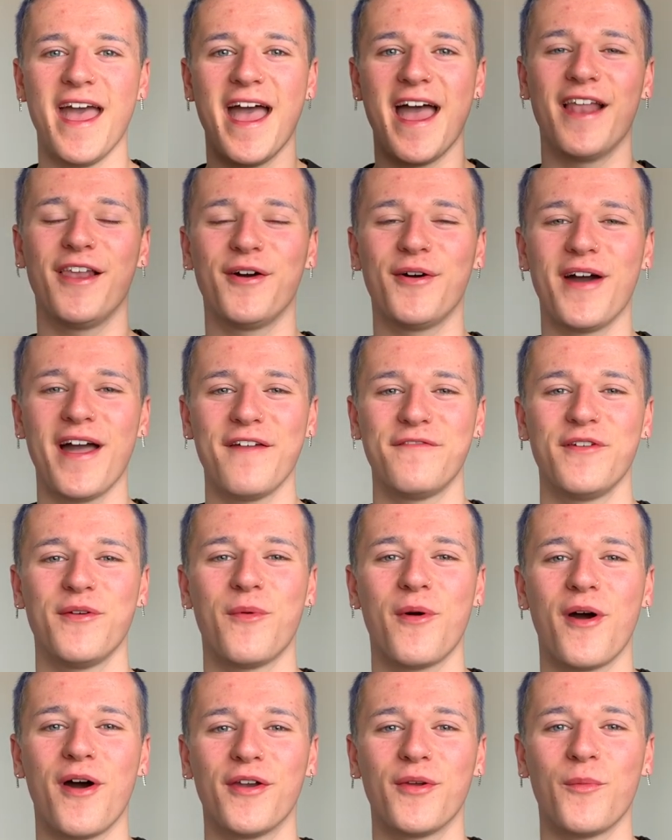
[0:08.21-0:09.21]
Hello
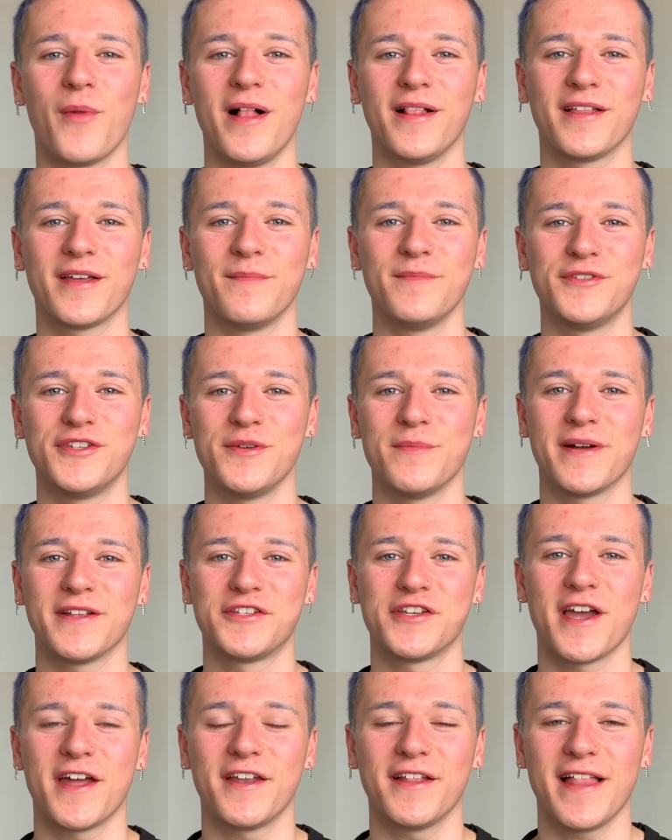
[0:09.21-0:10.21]
everyone, welcome to my
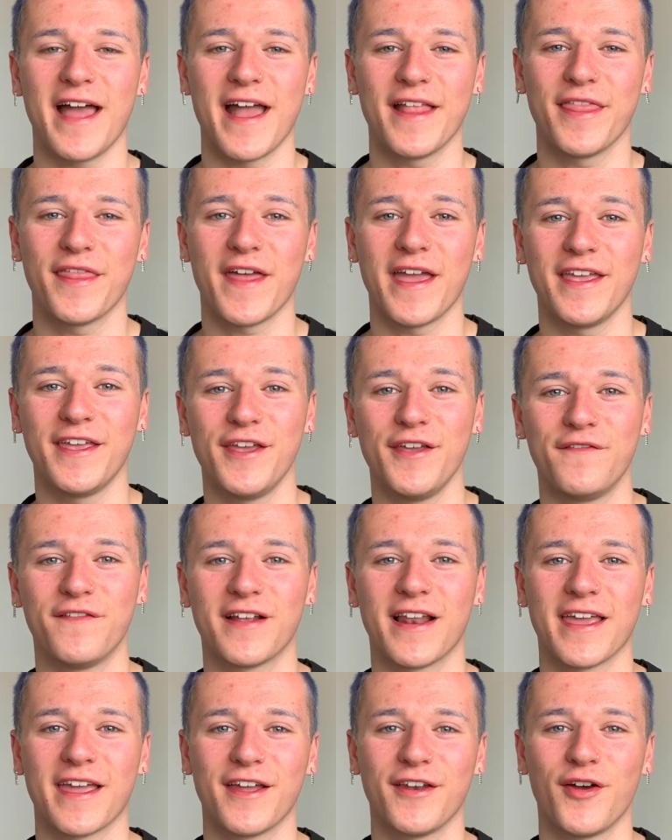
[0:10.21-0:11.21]
channel and thank you for
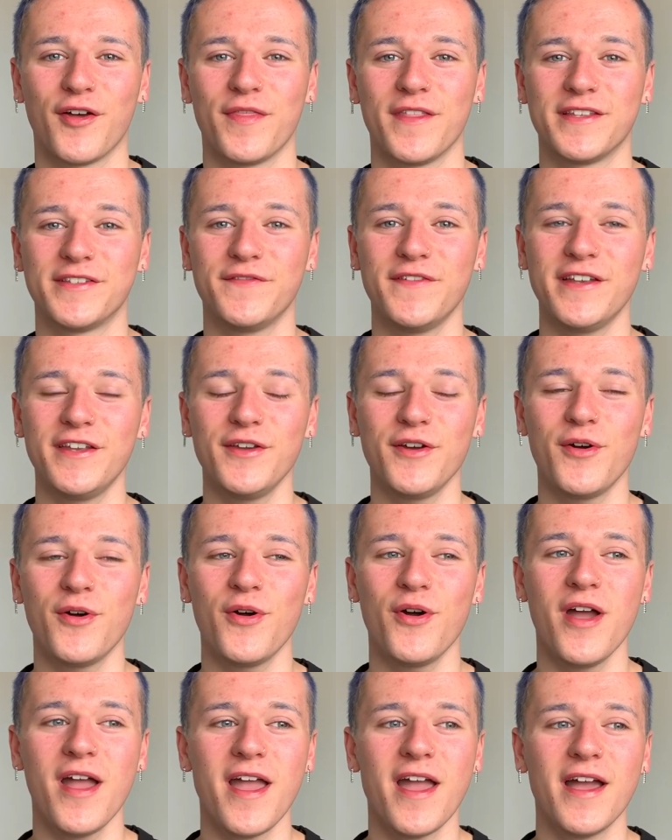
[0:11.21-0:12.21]
clicking on this
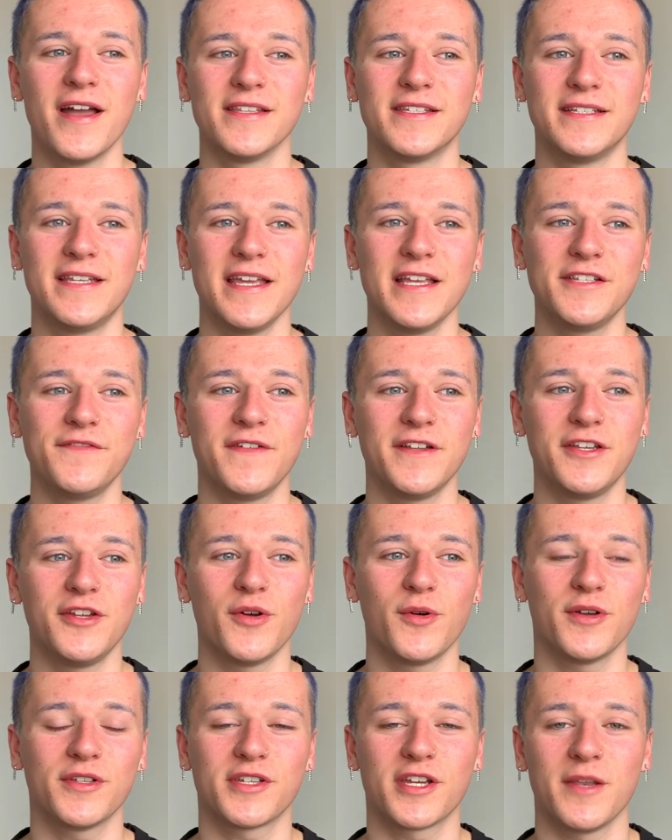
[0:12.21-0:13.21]
video. Today's
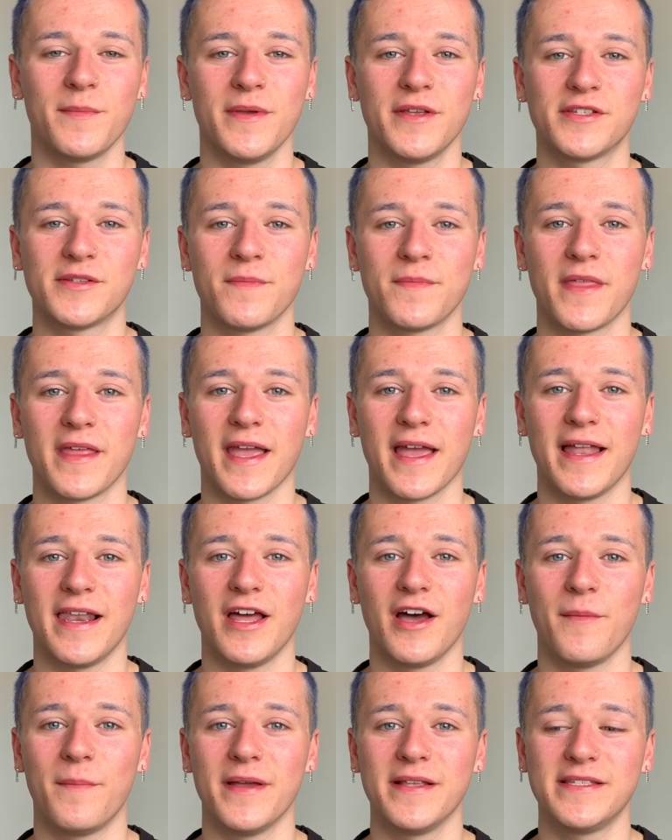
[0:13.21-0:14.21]
video is going to be something a
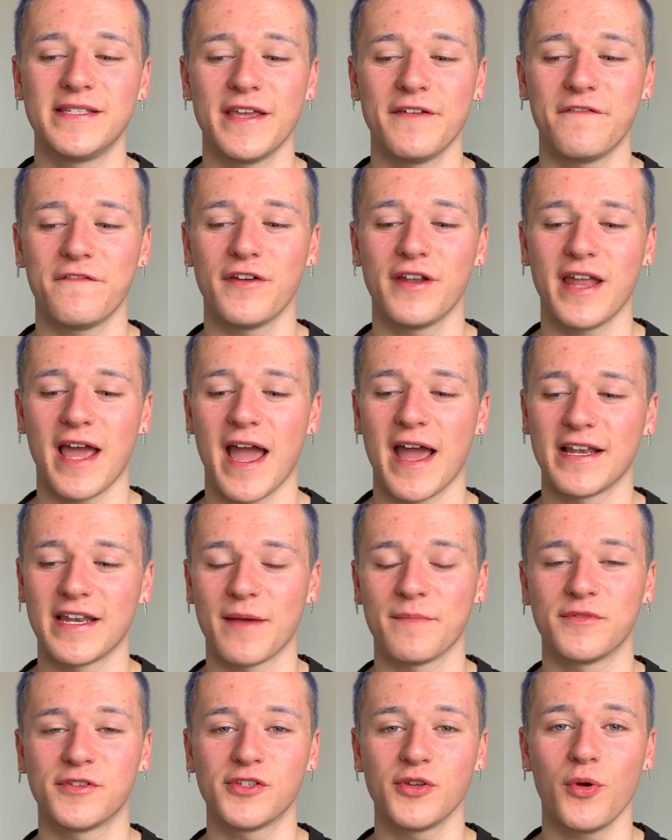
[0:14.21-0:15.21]
little bit different and
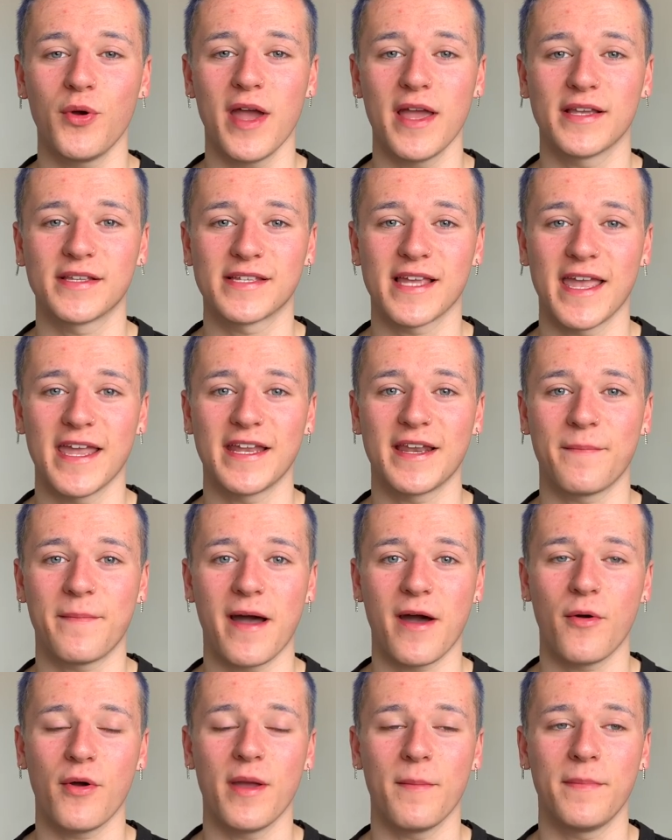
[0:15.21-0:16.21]
I'm so excited
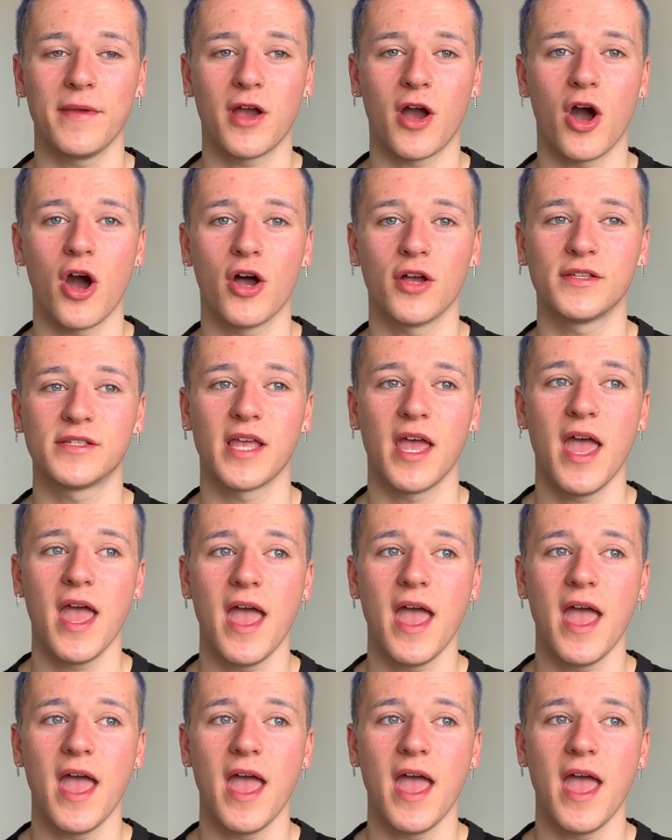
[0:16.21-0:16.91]
about it because